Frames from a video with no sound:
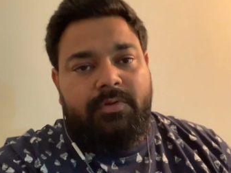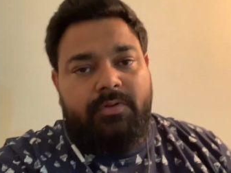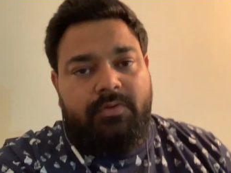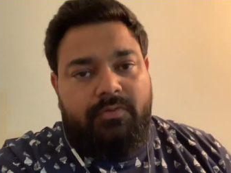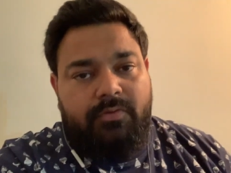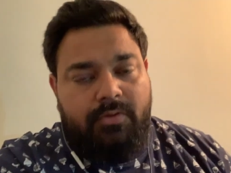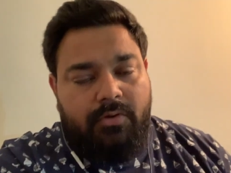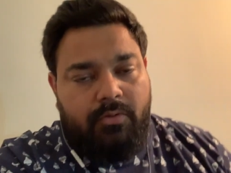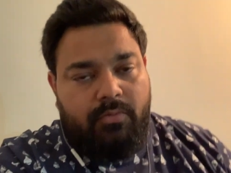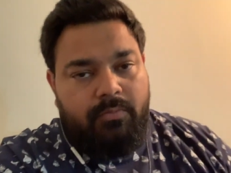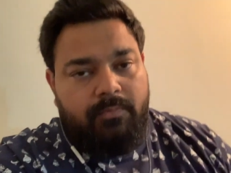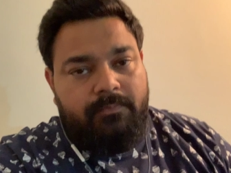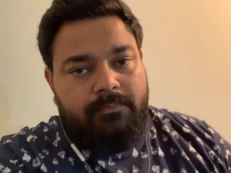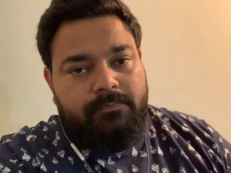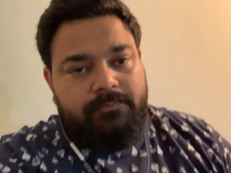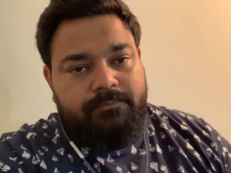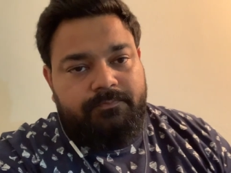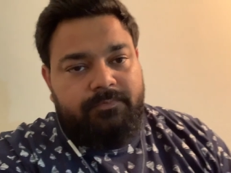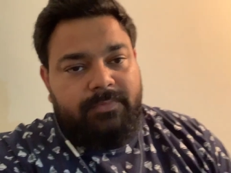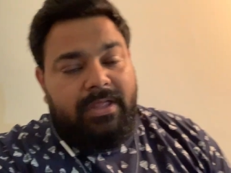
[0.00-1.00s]
So,
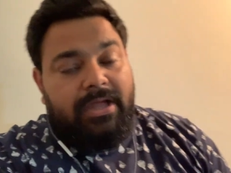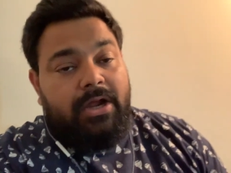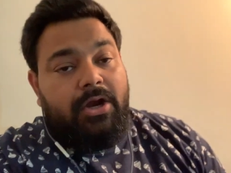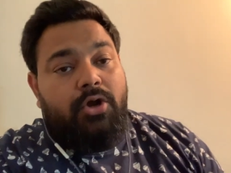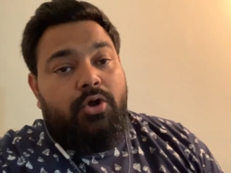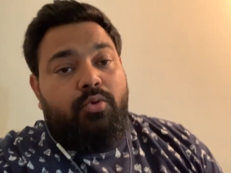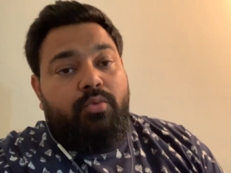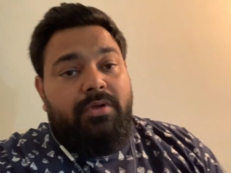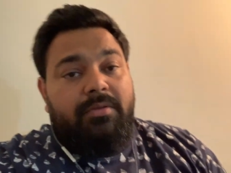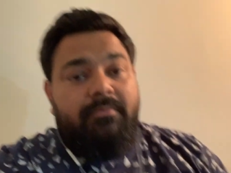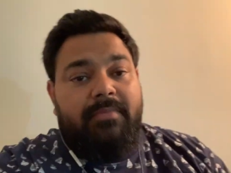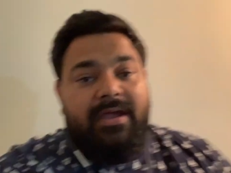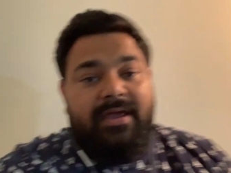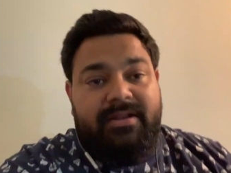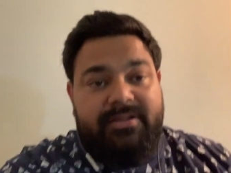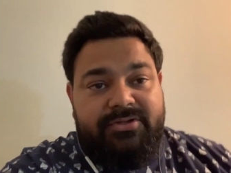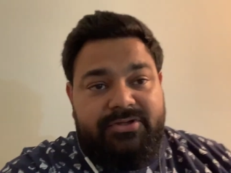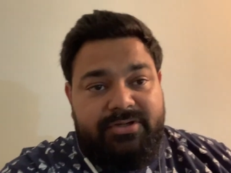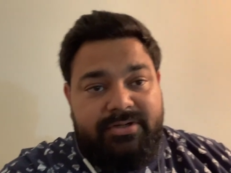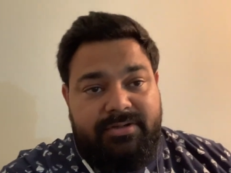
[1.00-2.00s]
how do we
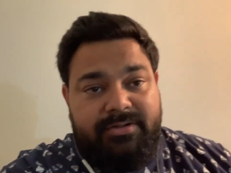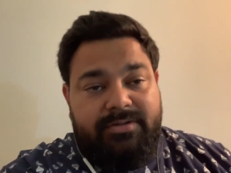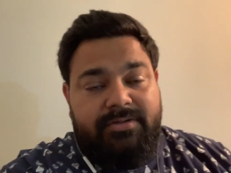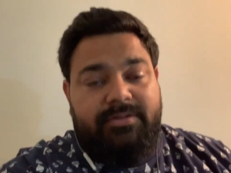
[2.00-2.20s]
manage it?